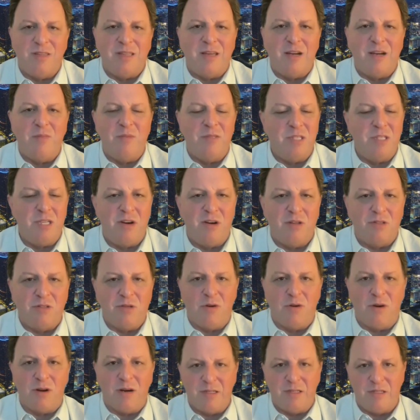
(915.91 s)
That are material to your
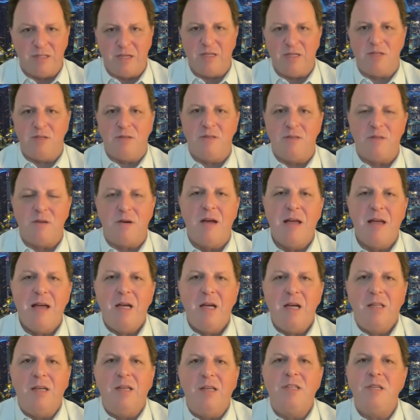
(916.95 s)
organization. So
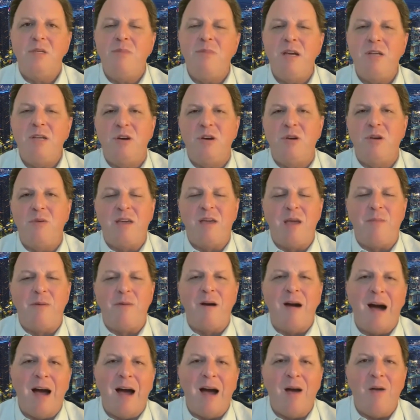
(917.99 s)
let's just make sure we keep our
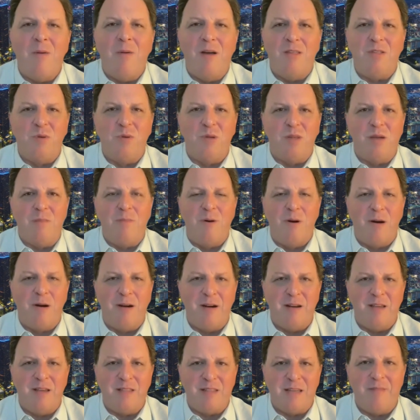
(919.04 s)
eye on what's really
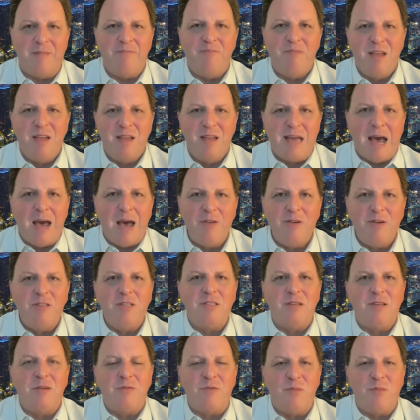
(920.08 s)
important, is that gathering
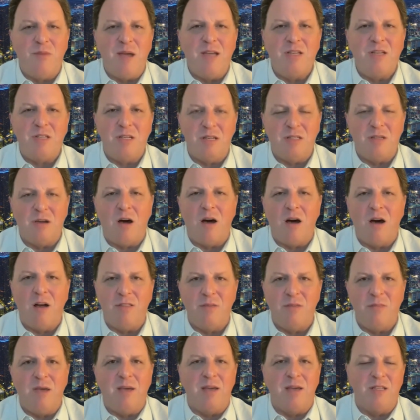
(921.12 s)
this information is all
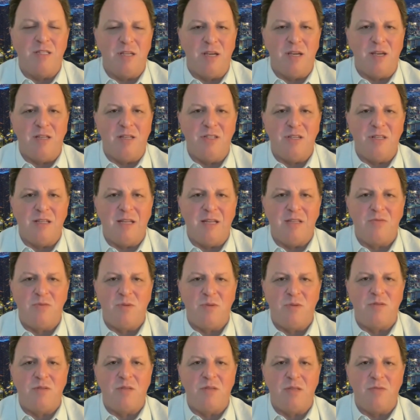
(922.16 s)
to make a change. And that's
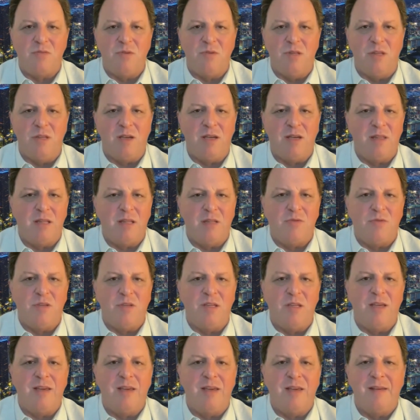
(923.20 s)
really key. That's
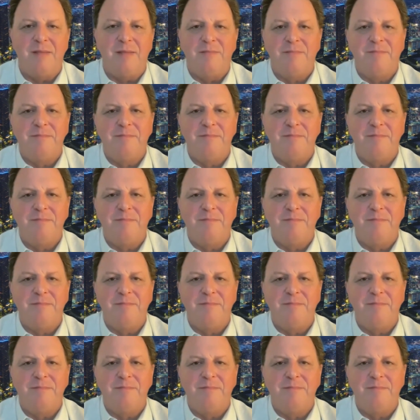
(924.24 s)
really key.